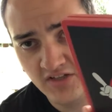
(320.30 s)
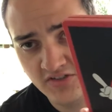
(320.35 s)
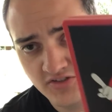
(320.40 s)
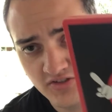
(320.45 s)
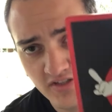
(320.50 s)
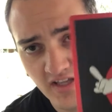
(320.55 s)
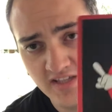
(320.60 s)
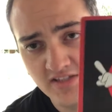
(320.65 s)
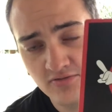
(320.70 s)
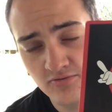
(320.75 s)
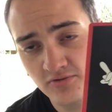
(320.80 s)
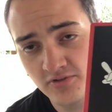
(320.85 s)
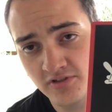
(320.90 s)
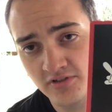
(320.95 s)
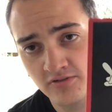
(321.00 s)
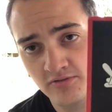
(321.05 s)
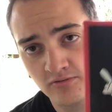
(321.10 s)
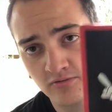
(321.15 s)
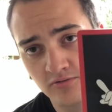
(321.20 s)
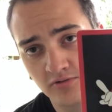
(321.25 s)
So that's
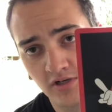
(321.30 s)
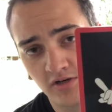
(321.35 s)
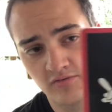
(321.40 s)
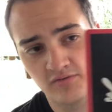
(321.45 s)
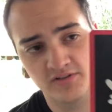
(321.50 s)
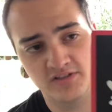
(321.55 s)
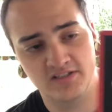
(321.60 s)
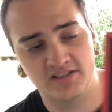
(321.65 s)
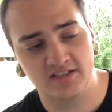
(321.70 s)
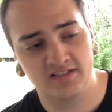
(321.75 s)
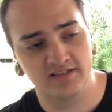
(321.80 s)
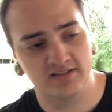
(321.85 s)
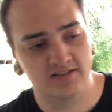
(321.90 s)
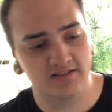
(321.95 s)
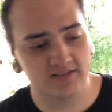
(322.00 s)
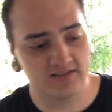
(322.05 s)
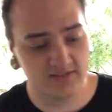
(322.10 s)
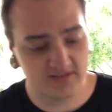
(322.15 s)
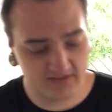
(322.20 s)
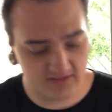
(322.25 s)
really cool. I really dig
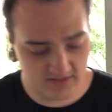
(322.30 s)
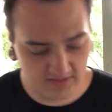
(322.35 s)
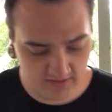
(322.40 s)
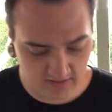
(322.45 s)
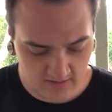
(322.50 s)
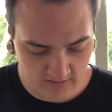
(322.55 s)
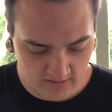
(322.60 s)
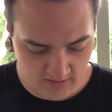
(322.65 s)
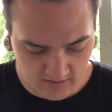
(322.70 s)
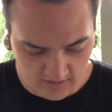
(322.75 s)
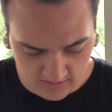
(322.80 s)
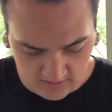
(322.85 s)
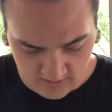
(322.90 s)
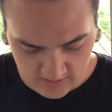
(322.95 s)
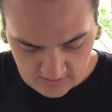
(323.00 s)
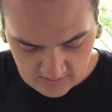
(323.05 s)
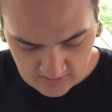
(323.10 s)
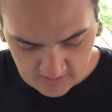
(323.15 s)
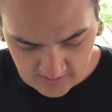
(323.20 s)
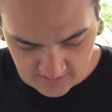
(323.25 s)
this.
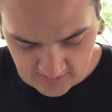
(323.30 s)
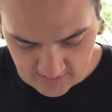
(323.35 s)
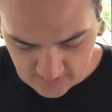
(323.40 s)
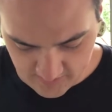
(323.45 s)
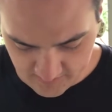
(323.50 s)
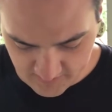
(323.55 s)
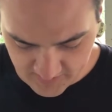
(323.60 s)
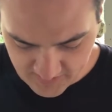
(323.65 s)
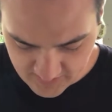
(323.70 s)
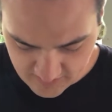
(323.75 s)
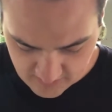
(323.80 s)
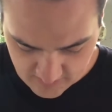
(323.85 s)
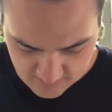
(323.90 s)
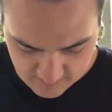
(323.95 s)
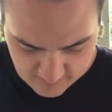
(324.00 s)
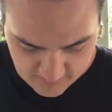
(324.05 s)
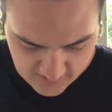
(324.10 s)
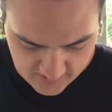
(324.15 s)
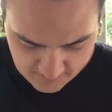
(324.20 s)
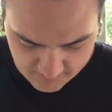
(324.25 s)
Let's go
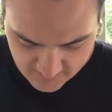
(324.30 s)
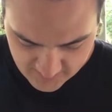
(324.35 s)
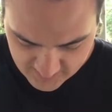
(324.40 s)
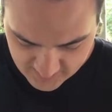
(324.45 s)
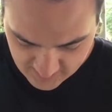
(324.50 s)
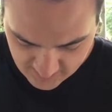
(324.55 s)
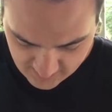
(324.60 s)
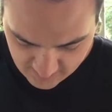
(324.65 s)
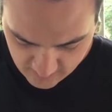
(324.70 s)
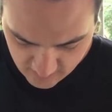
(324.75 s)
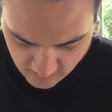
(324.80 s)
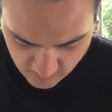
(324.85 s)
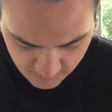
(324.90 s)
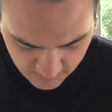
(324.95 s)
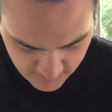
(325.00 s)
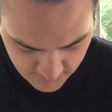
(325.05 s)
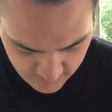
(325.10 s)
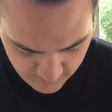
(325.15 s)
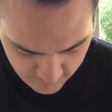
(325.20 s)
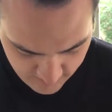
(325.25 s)
ahead and pop this guy
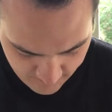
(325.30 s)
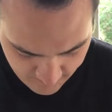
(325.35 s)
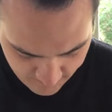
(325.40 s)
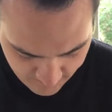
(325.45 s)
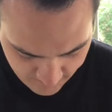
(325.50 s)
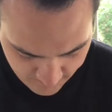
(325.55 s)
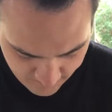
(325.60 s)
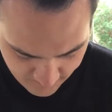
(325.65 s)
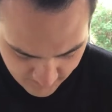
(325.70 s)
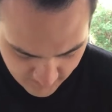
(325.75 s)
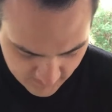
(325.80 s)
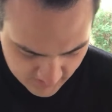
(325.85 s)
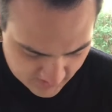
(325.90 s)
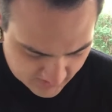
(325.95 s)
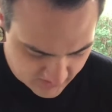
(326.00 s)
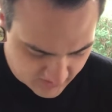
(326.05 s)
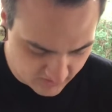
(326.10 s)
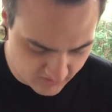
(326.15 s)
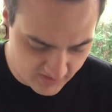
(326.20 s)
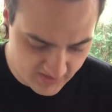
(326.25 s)
open.
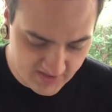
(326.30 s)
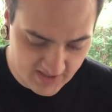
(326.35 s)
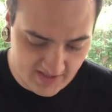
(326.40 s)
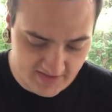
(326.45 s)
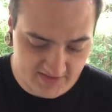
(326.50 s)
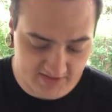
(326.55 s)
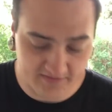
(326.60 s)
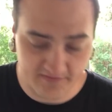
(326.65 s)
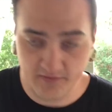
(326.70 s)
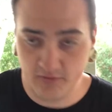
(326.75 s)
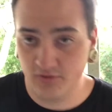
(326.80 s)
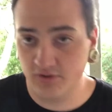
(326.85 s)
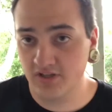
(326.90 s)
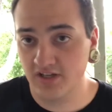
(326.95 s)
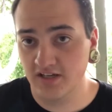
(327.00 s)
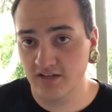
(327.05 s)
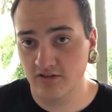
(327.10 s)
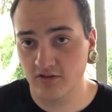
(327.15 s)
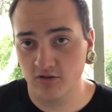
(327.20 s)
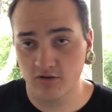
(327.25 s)
So this has the
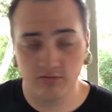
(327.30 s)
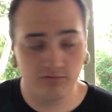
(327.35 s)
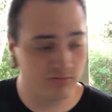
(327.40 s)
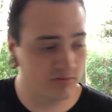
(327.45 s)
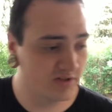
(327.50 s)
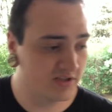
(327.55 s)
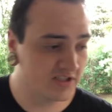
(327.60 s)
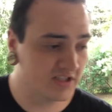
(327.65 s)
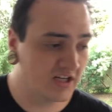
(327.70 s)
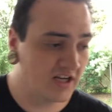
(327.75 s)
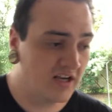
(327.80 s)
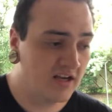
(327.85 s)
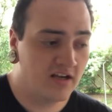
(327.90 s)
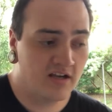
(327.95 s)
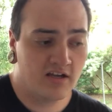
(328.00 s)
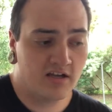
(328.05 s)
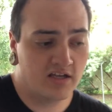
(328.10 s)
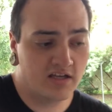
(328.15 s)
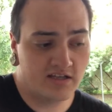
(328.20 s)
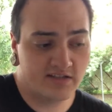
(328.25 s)
4K code, which
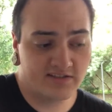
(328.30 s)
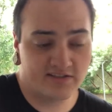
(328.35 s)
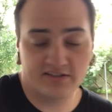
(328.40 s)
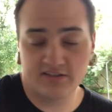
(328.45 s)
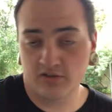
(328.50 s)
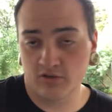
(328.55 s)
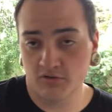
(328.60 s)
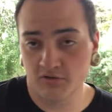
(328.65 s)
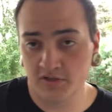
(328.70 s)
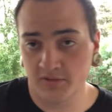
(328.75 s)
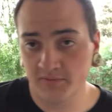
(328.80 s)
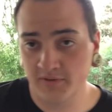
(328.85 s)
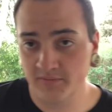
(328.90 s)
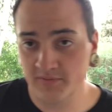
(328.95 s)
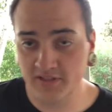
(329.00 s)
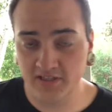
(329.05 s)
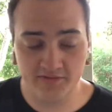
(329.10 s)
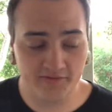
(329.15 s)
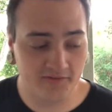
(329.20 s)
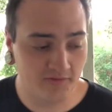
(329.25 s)
is the code I'm going
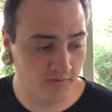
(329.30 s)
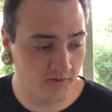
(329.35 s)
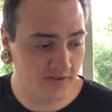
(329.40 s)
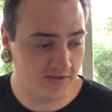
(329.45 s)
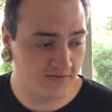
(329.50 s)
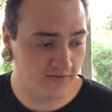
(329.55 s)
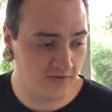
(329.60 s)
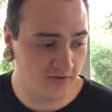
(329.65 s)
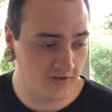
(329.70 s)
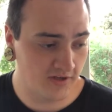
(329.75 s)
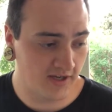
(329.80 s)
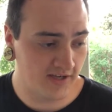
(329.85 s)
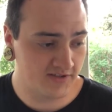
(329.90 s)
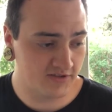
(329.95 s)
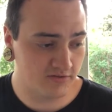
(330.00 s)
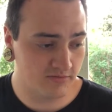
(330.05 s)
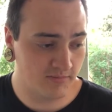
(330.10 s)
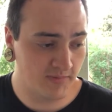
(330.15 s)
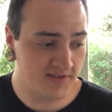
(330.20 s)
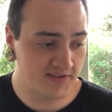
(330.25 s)
to be giving away for you guys.
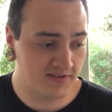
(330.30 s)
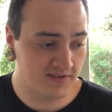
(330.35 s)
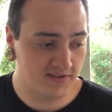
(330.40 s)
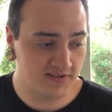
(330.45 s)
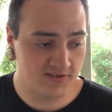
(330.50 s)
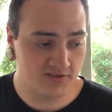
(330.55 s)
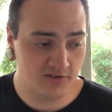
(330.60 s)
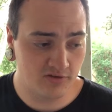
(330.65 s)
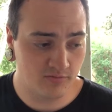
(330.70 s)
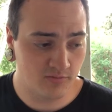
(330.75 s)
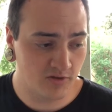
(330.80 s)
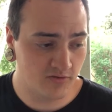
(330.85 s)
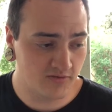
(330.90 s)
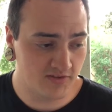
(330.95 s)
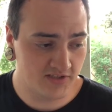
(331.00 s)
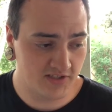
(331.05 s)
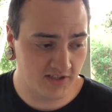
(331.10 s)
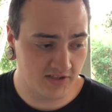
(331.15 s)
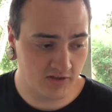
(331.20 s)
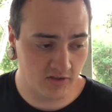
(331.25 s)
So basically it's two
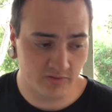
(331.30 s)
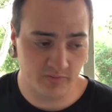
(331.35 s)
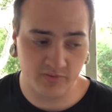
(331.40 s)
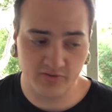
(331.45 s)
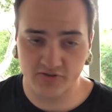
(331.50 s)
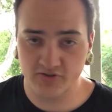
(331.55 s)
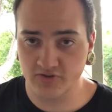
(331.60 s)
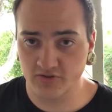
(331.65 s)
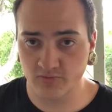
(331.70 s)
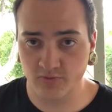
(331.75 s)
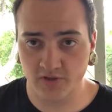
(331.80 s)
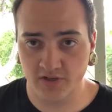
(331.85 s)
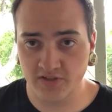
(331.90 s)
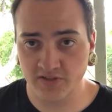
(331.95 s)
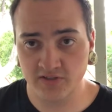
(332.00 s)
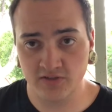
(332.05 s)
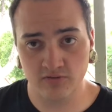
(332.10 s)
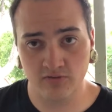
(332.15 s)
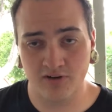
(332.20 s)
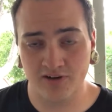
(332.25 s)
movies. You get Ghostbusters 1
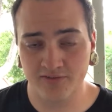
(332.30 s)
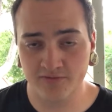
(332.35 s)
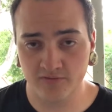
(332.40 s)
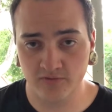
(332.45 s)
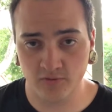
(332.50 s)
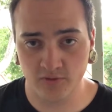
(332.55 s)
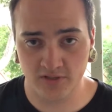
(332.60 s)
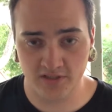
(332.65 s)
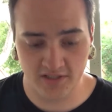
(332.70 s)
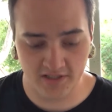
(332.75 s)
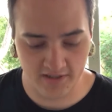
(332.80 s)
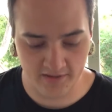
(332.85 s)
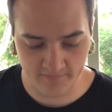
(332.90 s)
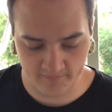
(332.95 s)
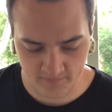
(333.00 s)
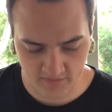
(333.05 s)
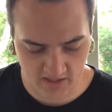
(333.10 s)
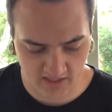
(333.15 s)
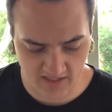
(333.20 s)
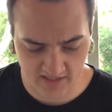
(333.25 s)
and 2 on 4K.
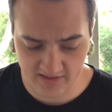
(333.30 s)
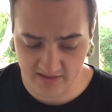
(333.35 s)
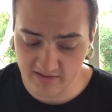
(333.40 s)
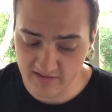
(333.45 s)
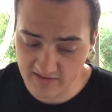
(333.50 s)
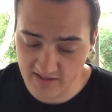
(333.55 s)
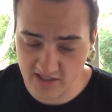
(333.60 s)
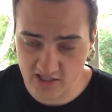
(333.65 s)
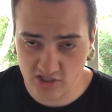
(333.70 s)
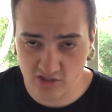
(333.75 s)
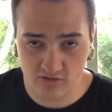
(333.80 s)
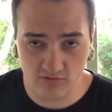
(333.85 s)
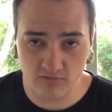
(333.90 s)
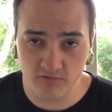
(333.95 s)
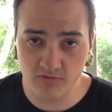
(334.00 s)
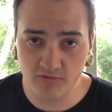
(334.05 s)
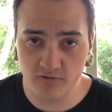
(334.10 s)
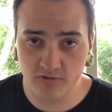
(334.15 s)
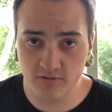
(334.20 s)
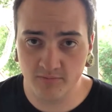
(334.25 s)
And I think that should
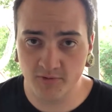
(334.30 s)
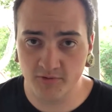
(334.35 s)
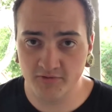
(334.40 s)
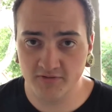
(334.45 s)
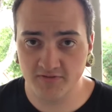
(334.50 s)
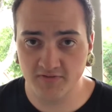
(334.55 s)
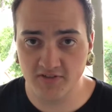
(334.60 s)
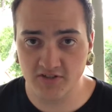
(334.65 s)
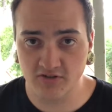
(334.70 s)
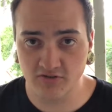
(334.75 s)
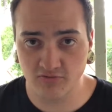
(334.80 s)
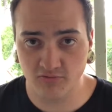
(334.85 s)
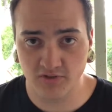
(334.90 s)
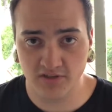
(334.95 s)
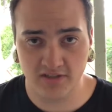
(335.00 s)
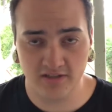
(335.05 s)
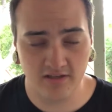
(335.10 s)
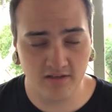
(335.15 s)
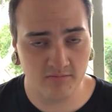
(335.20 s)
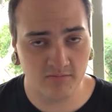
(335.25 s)
include all the bonus features
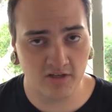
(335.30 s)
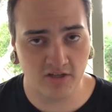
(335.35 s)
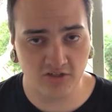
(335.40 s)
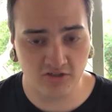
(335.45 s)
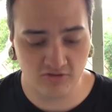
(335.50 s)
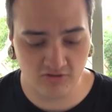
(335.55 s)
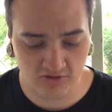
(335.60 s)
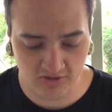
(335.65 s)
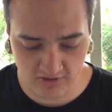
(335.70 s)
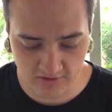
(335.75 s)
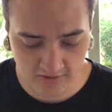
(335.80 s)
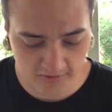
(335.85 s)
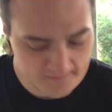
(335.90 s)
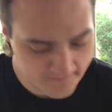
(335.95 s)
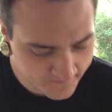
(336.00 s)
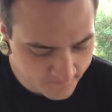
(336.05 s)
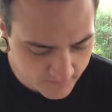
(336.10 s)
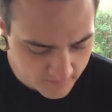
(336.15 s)
with it. I'm not too sure.